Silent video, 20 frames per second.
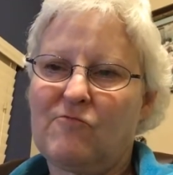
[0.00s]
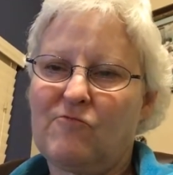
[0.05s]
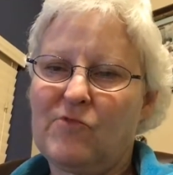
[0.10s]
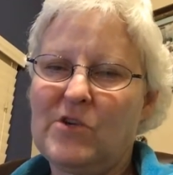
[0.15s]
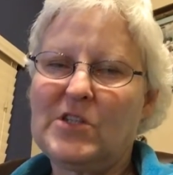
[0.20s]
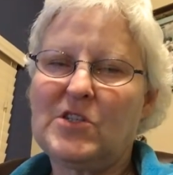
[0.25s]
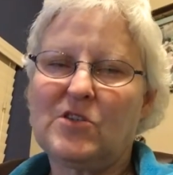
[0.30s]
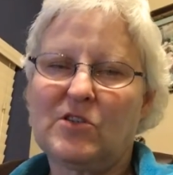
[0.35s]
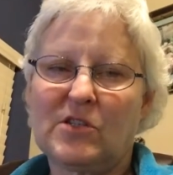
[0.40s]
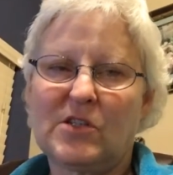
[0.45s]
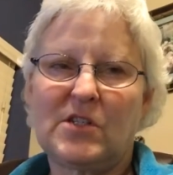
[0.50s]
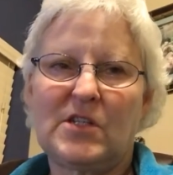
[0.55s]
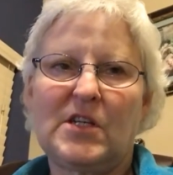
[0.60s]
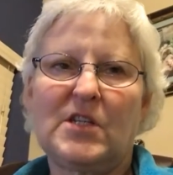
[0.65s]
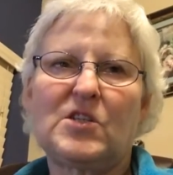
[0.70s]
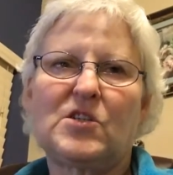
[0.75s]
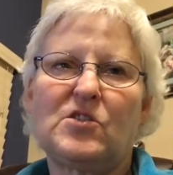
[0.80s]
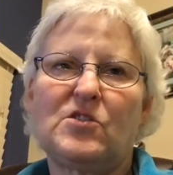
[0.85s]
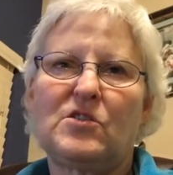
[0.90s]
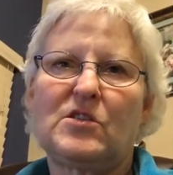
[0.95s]
Regional
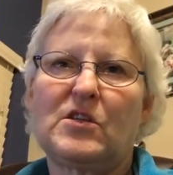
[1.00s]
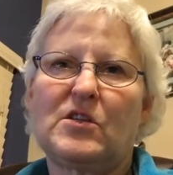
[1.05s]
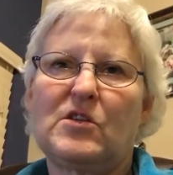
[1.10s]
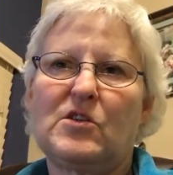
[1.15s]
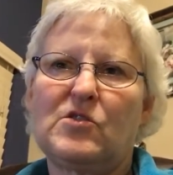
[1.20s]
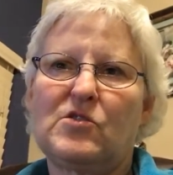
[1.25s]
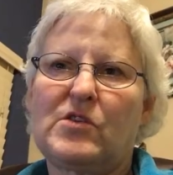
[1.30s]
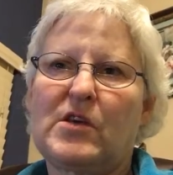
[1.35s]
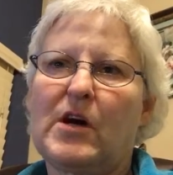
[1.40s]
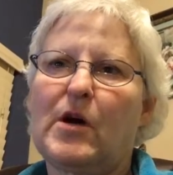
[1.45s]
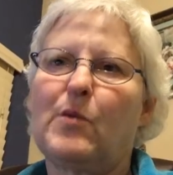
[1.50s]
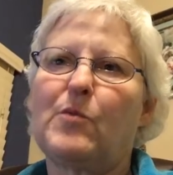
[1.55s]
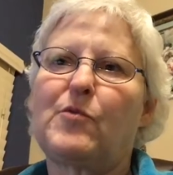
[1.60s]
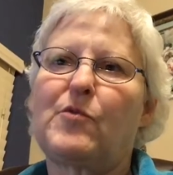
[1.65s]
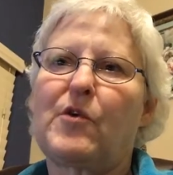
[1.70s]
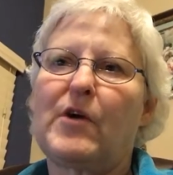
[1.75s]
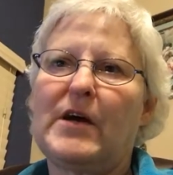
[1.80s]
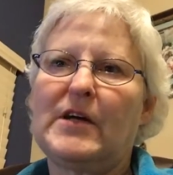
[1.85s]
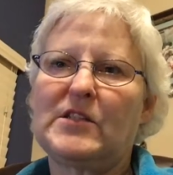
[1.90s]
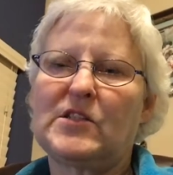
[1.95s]
extension centers help
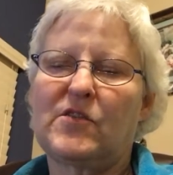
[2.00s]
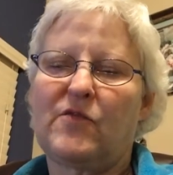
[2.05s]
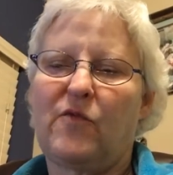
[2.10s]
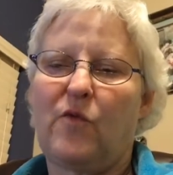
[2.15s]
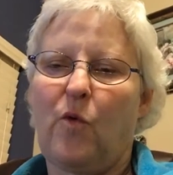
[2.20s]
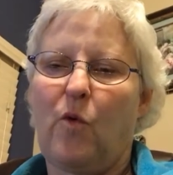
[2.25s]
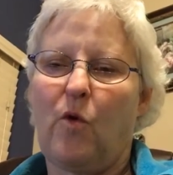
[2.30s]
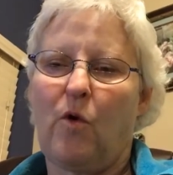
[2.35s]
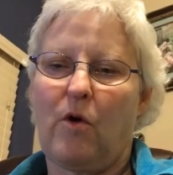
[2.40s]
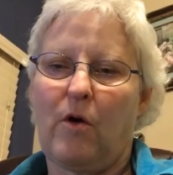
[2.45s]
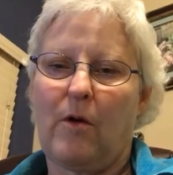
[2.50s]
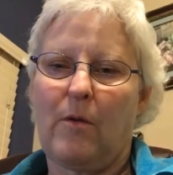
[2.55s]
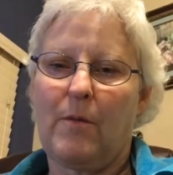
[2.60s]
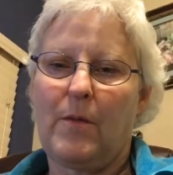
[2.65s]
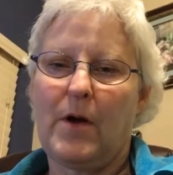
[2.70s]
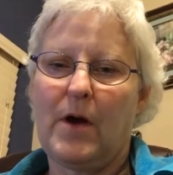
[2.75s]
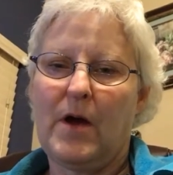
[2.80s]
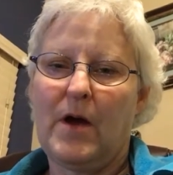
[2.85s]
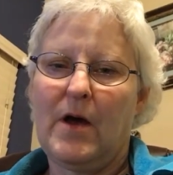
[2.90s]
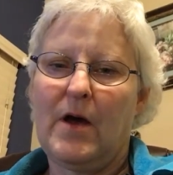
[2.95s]

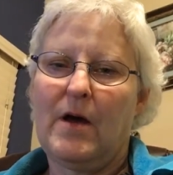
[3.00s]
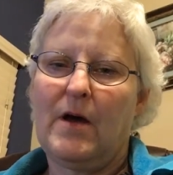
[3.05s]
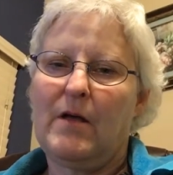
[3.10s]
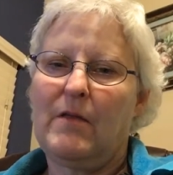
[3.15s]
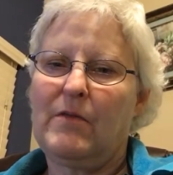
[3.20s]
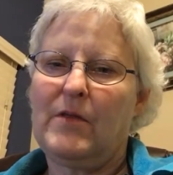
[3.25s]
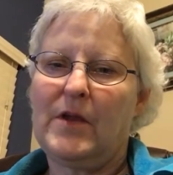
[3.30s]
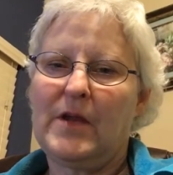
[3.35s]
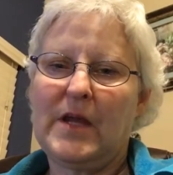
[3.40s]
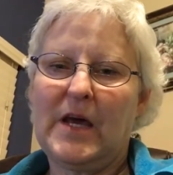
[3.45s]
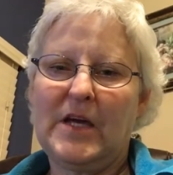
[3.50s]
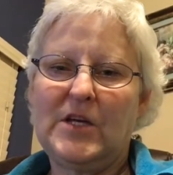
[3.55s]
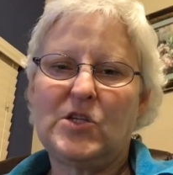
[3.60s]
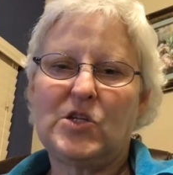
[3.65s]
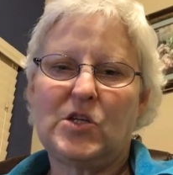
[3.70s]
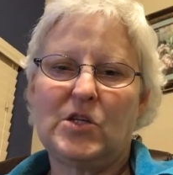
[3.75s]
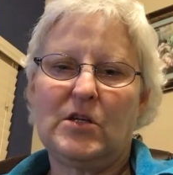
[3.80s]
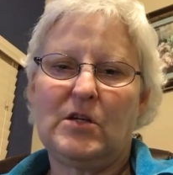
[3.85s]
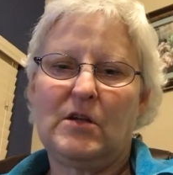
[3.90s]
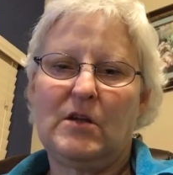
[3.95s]
transform the
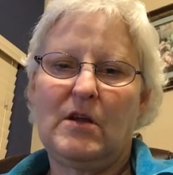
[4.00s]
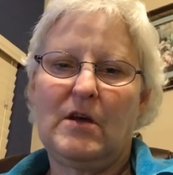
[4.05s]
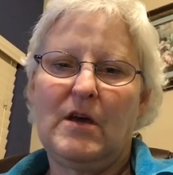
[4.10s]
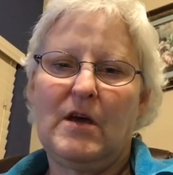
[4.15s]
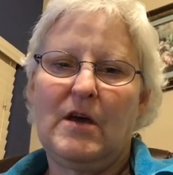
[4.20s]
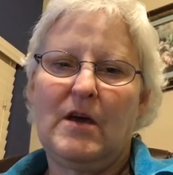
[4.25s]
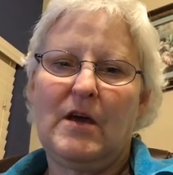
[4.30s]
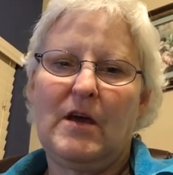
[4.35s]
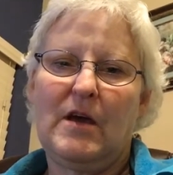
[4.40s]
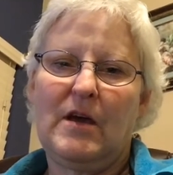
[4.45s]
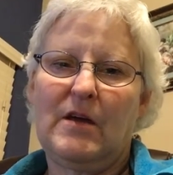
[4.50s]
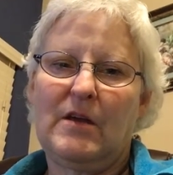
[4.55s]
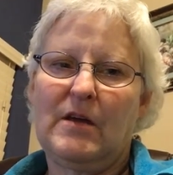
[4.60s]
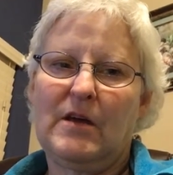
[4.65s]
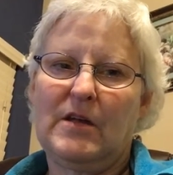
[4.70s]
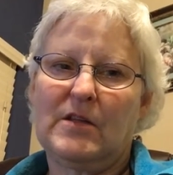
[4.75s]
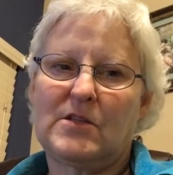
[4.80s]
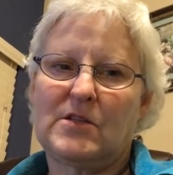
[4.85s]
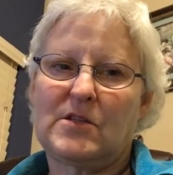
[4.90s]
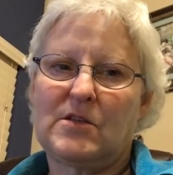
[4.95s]
nation in
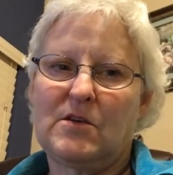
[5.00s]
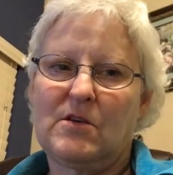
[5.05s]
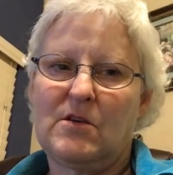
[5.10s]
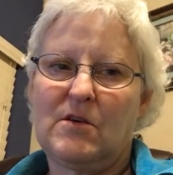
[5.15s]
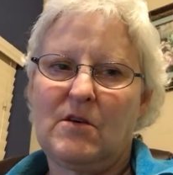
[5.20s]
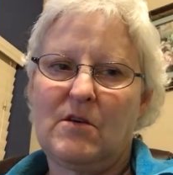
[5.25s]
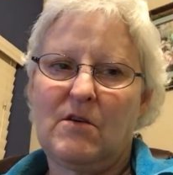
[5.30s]
its